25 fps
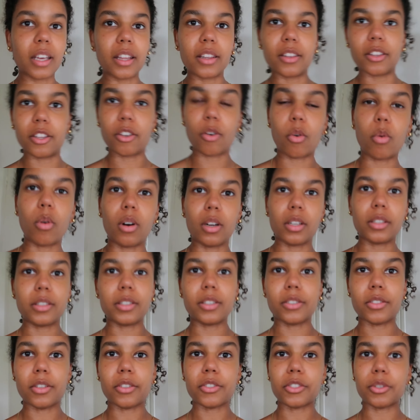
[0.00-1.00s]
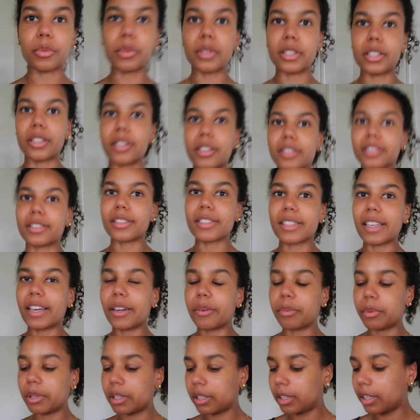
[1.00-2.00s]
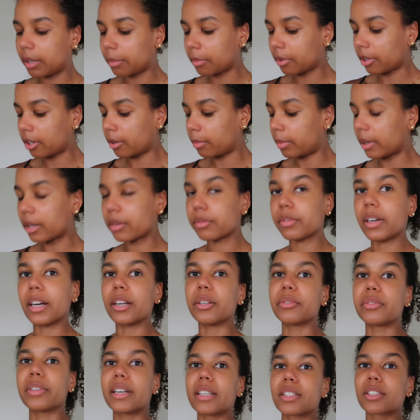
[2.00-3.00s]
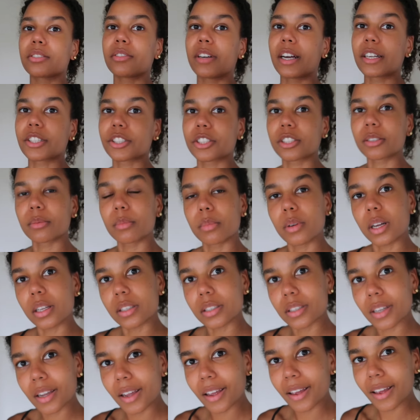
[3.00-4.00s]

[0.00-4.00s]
and the quality is also really good, because I really am not a big fan of fast fashion, but